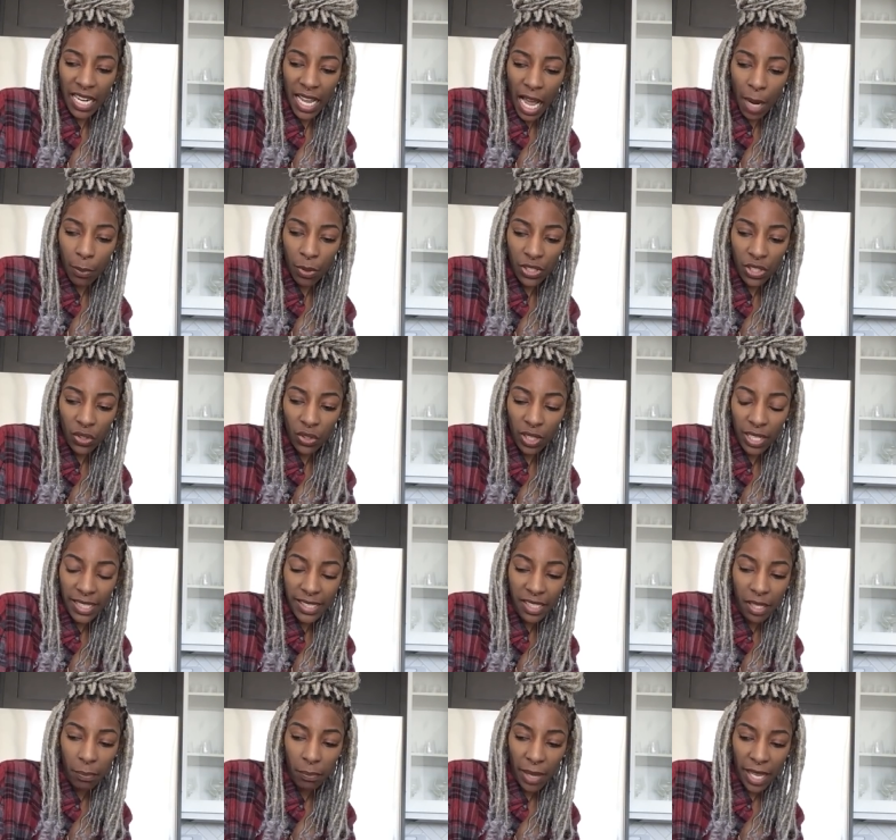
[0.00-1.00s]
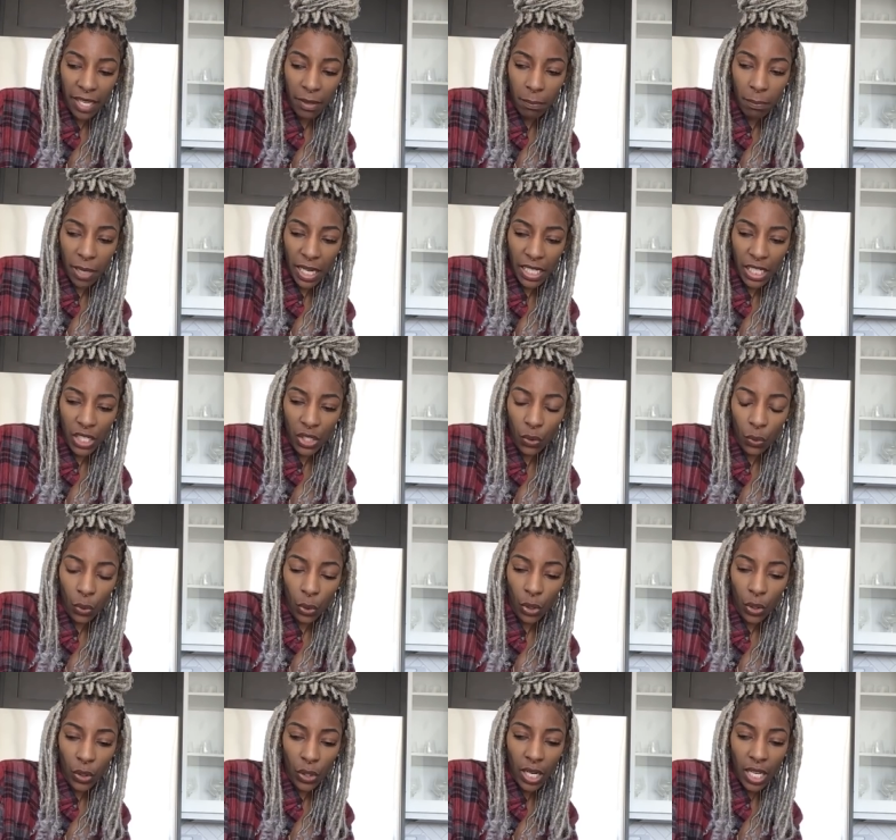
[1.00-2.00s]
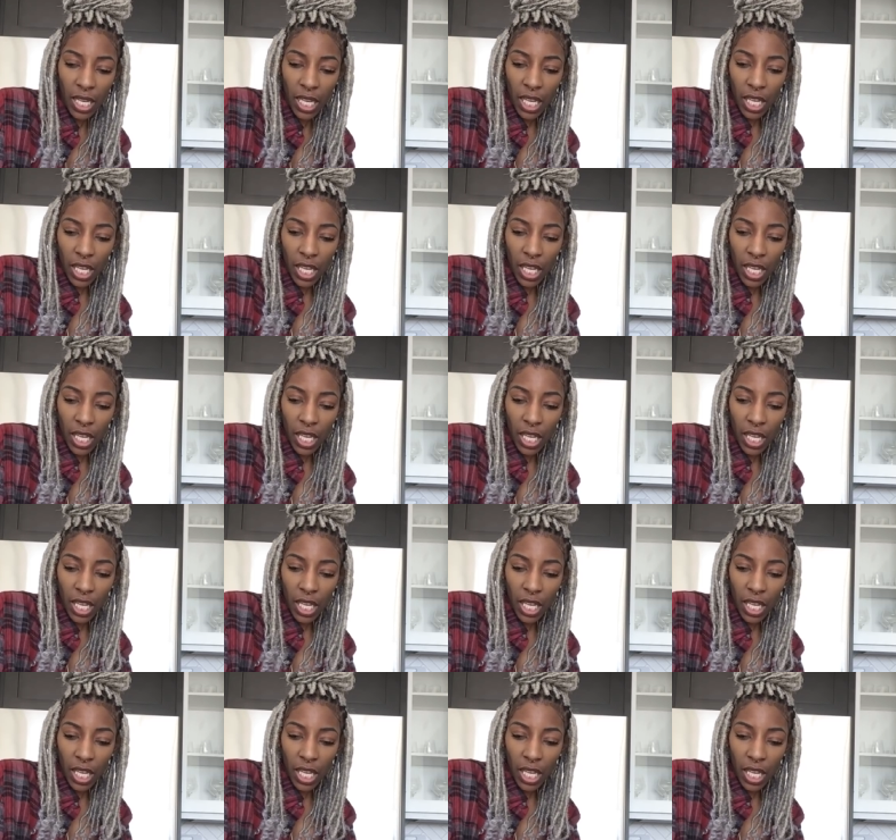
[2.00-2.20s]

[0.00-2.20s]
of opportunities to make money or